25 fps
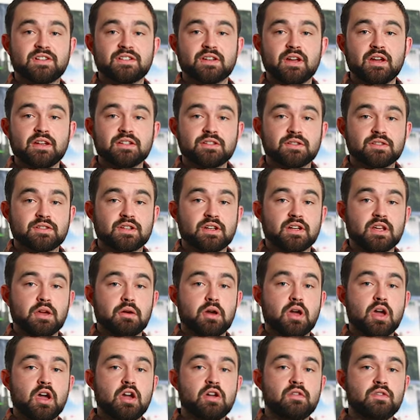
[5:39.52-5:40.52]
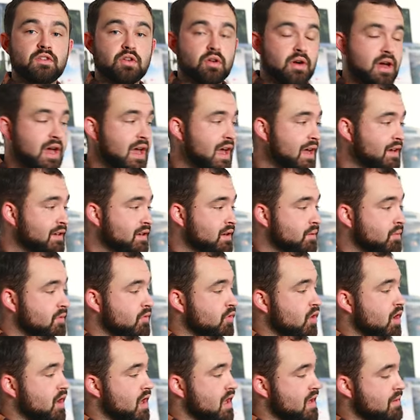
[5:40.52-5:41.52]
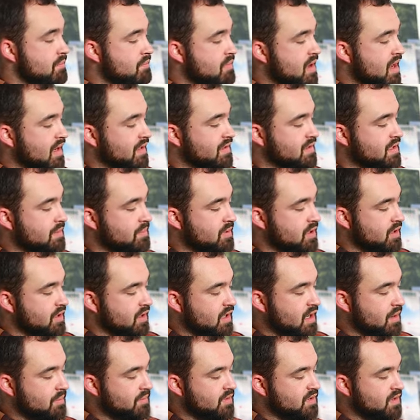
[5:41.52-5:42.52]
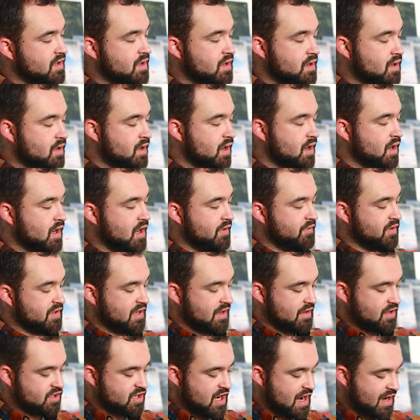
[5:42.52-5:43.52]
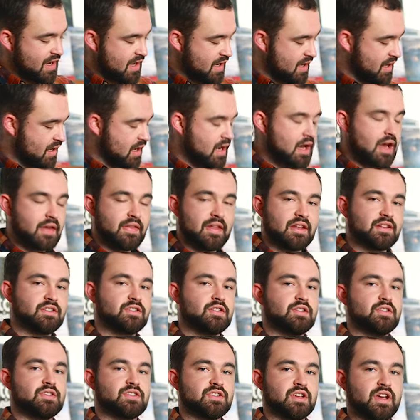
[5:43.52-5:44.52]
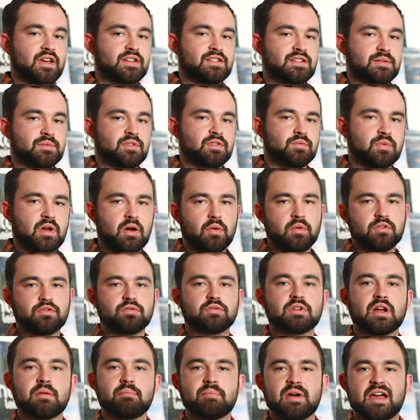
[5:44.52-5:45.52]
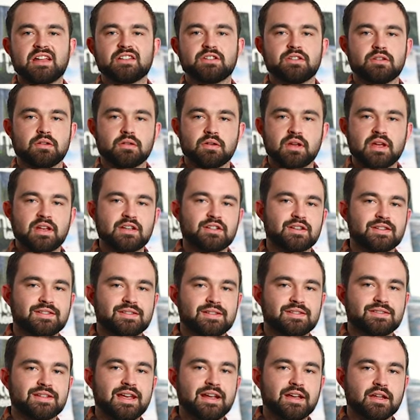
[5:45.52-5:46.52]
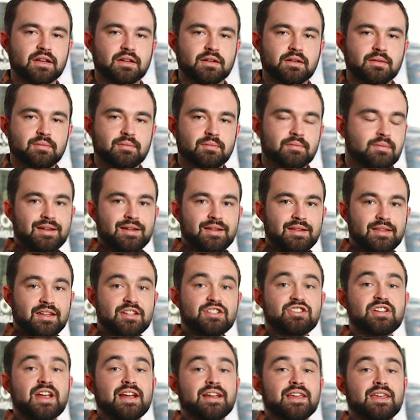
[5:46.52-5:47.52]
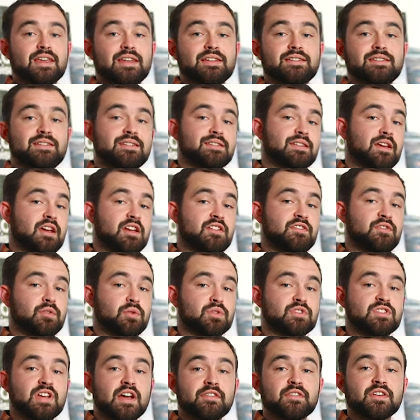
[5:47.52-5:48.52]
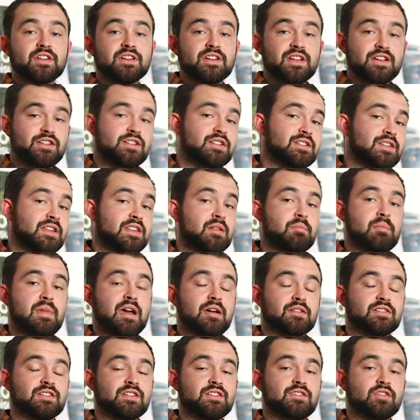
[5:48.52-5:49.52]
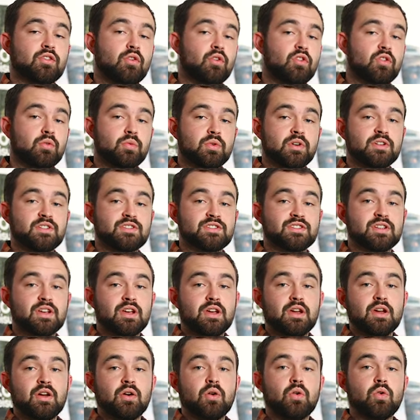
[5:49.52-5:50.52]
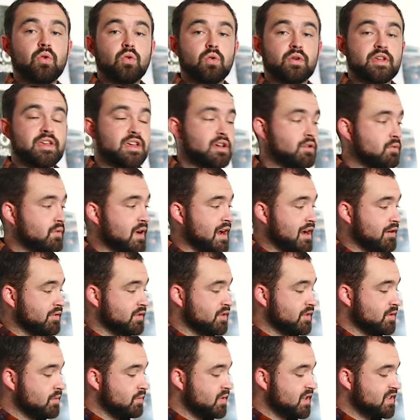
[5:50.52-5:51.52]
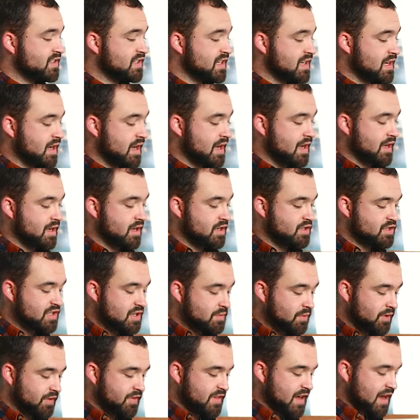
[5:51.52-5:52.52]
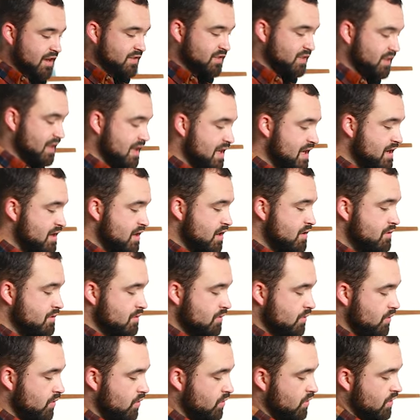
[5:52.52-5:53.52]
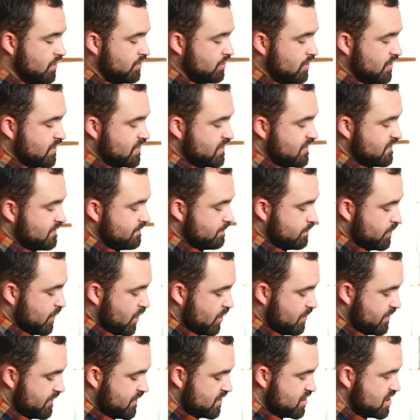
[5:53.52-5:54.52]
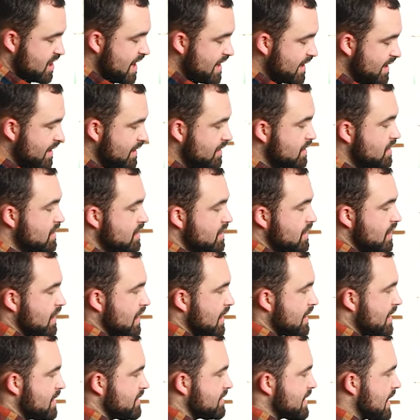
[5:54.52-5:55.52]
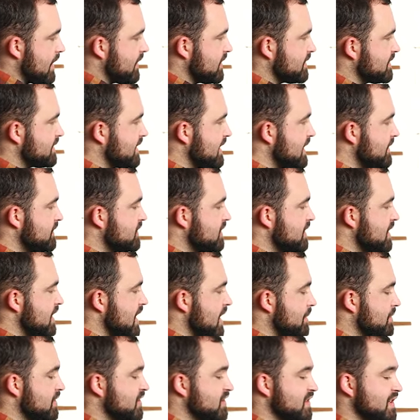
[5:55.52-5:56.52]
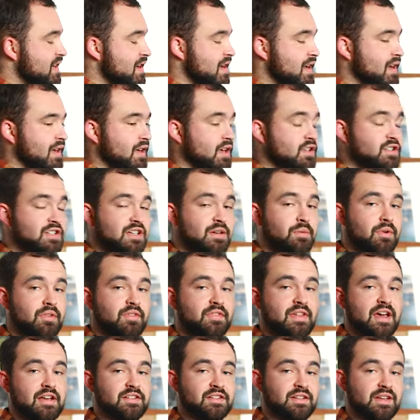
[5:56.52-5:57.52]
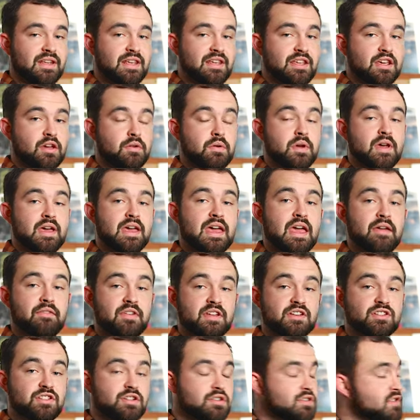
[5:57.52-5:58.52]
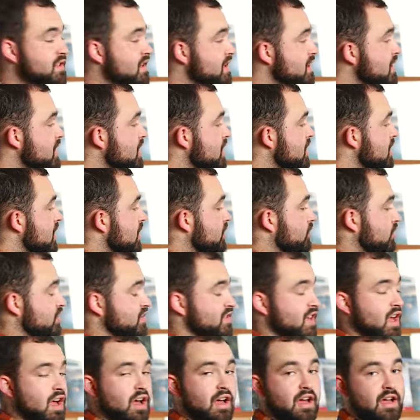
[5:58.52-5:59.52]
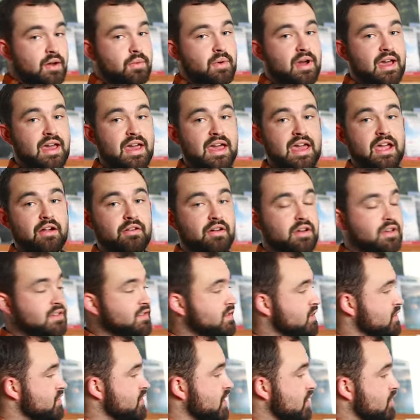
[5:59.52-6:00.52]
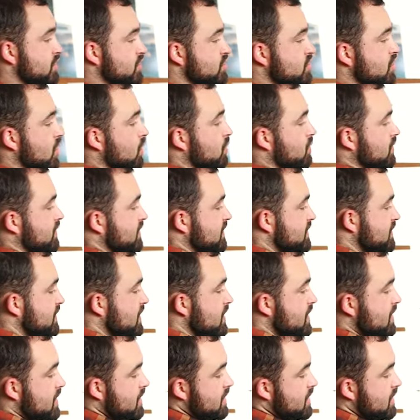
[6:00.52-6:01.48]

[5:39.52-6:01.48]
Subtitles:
design, so it's going to go over your head, and we've got a main zipper that comes halfway down the jacket, and then two side zips as well, which we'll come back to in just a second. This jacket is designed for tough conditions in the mountains or the woods all year round. We see a G1000 Eco all across the bottom of the jacket and then down the sleeves, and we're seeing a G1000 Eco Heavy Duty across the high wear areas. So the shoulders,